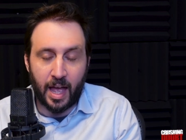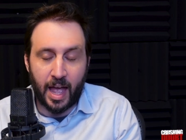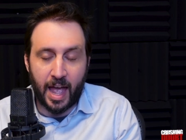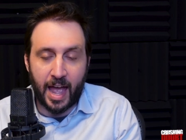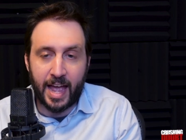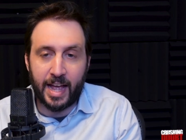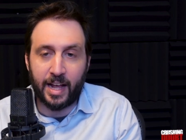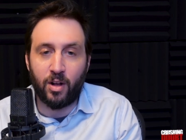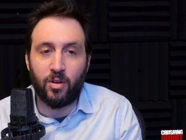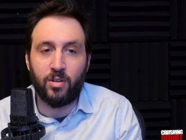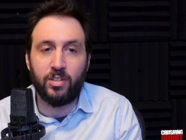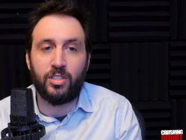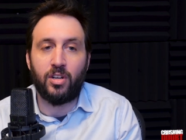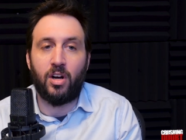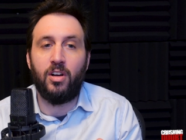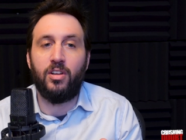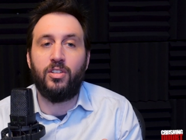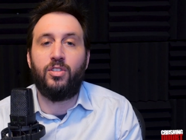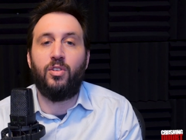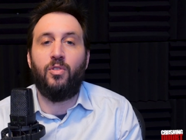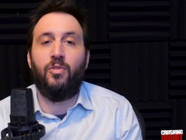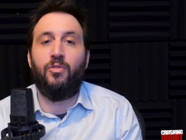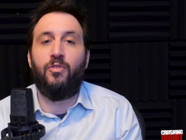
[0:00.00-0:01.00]
Anger is
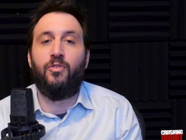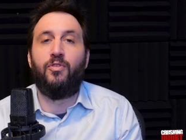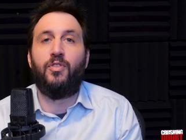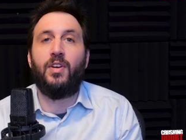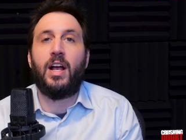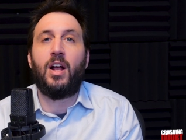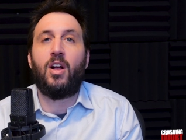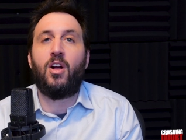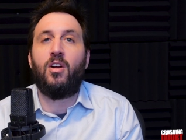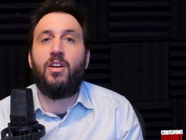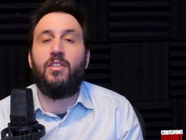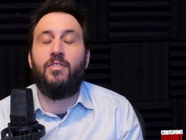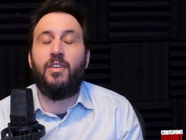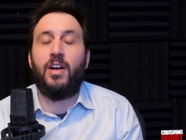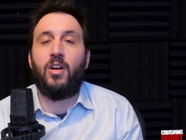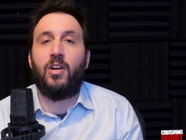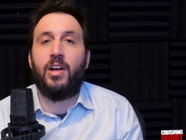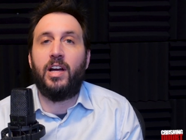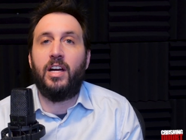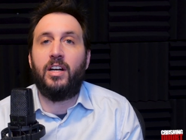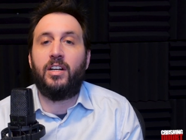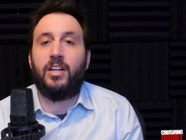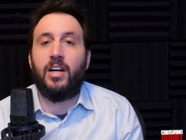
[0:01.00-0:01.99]
also very,
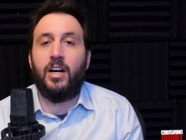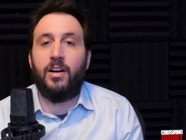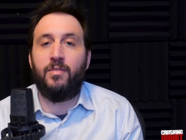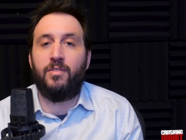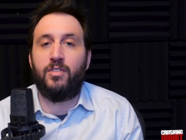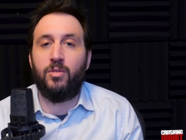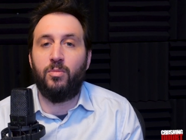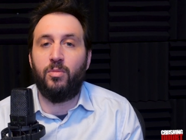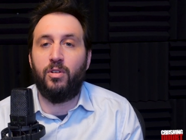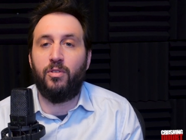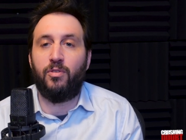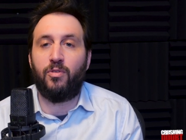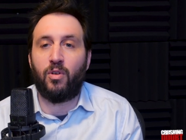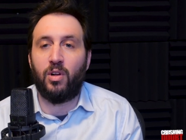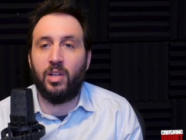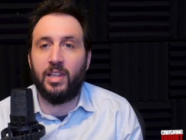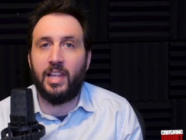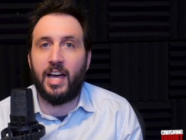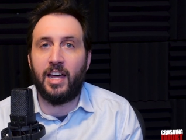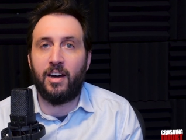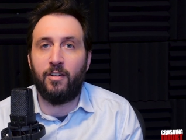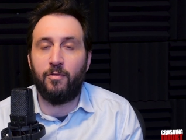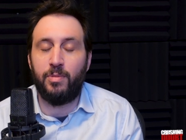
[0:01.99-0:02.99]
very uncomfortable for a
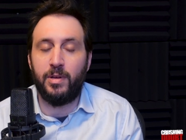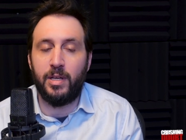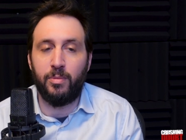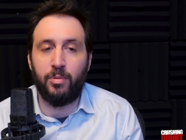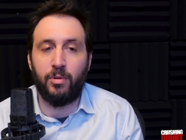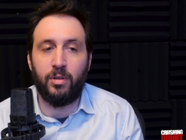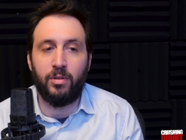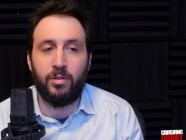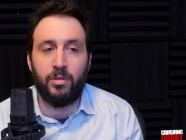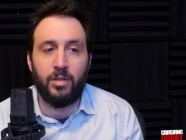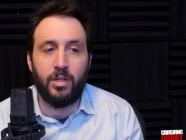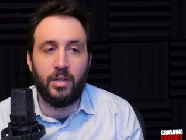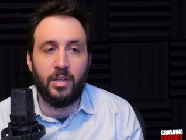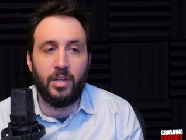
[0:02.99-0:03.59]
lot of people.